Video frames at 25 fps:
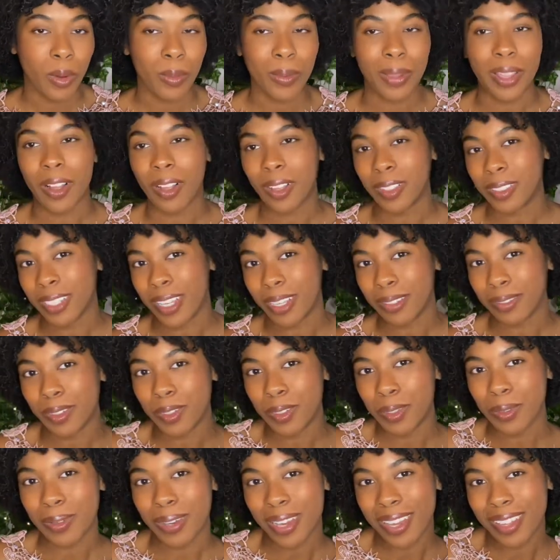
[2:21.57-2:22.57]
We also have
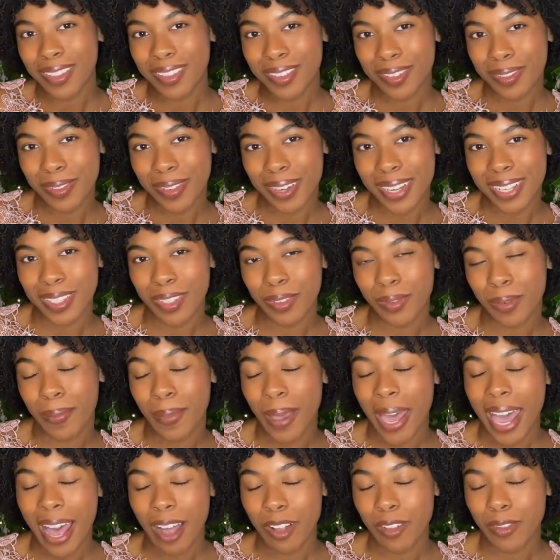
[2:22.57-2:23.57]
two other friends from
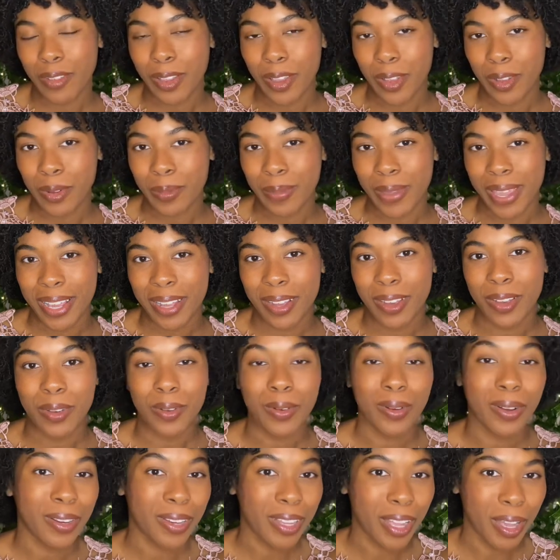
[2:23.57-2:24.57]
Alpha Omega who
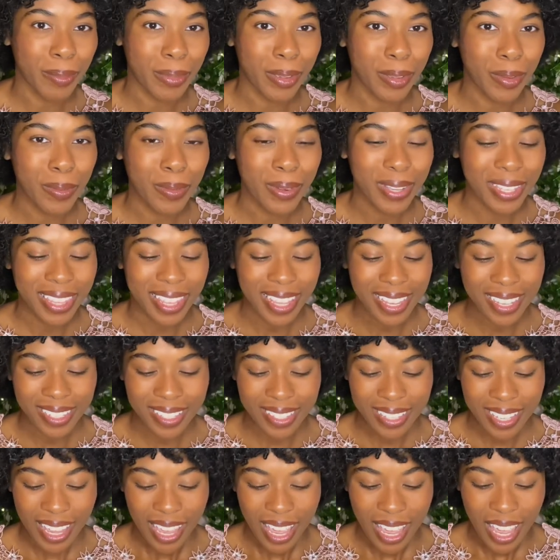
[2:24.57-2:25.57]
are coming with us